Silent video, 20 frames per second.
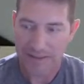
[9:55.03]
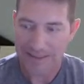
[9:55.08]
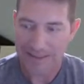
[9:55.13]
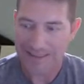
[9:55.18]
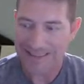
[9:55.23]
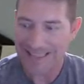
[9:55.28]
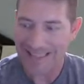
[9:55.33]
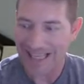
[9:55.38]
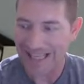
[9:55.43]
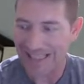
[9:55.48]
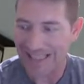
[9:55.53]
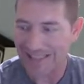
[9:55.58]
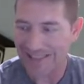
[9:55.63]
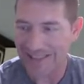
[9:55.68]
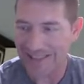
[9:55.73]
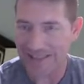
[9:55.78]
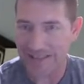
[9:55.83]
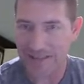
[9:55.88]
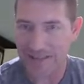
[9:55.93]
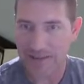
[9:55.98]

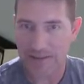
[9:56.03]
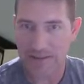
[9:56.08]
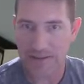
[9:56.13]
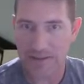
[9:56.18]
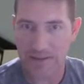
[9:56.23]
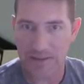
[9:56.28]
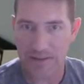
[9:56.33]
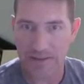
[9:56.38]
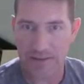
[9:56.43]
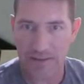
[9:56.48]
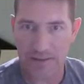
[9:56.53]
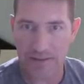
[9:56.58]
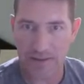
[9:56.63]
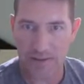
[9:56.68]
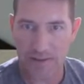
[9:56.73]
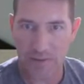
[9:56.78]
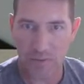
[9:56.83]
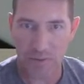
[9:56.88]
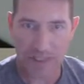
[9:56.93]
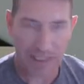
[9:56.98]
Nice.
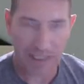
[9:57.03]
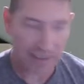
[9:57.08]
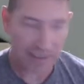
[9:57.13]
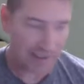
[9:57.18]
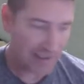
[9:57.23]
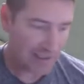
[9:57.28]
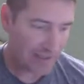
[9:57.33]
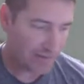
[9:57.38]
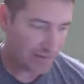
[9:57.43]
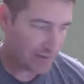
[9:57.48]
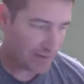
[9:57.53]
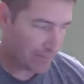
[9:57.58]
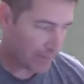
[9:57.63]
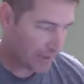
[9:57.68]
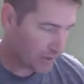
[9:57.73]
Do I got sleeves in my